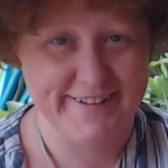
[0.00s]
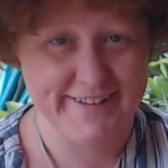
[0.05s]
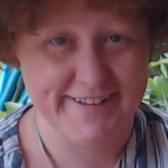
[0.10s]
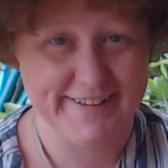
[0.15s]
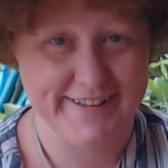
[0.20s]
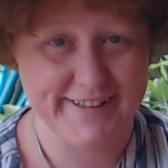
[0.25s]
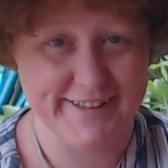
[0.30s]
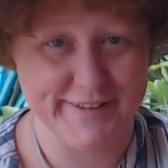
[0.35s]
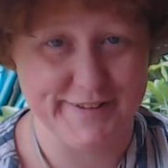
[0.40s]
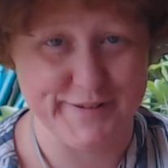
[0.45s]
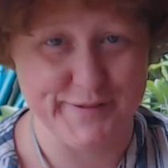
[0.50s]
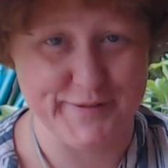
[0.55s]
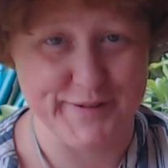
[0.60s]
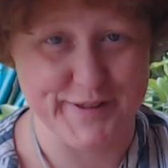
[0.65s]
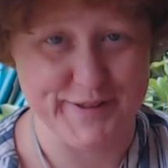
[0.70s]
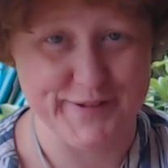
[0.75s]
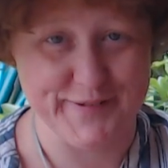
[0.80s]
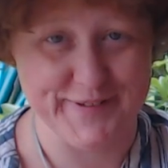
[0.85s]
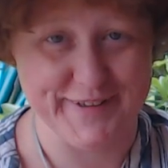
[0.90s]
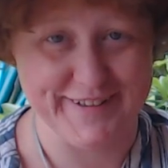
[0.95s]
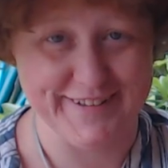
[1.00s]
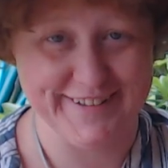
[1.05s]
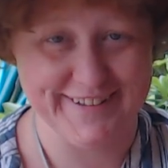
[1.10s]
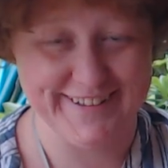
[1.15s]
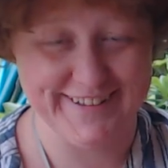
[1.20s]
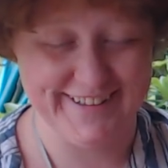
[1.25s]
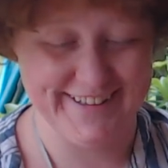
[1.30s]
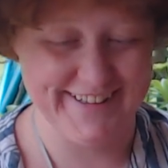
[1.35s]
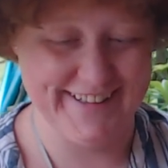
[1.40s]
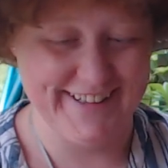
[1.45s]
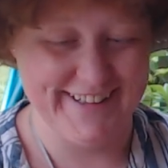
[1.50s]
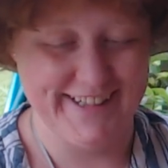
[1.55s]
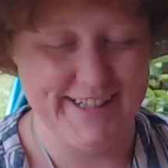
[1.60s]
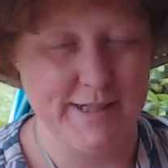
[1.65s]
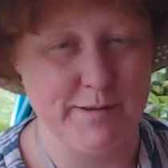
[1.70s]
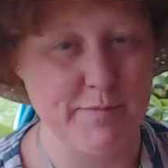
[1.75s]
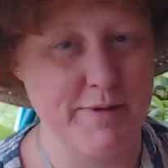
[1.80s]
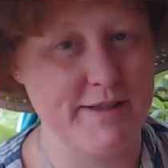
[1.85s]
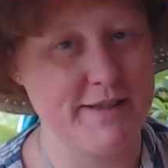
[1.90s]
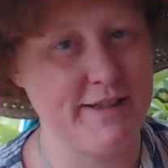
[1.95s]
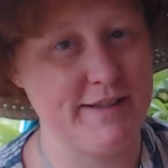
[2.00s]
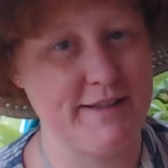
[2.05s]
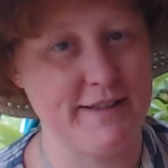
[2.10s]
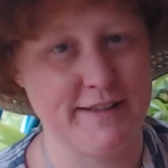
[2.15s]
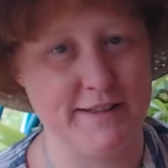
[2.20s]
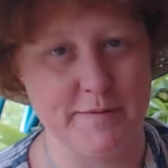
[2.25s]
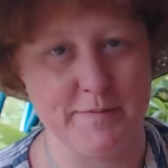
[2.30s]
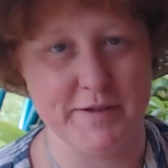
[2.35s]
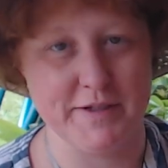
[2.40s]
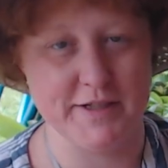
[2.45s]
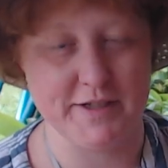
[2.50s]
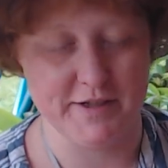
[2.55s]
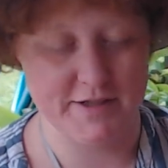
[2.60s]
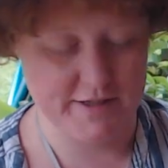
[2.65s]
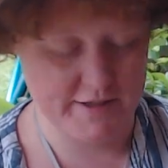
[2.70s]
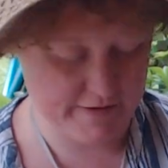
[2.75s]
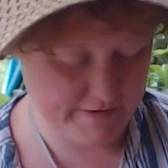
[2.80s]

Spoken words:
Kids are running around. But this is something near and dear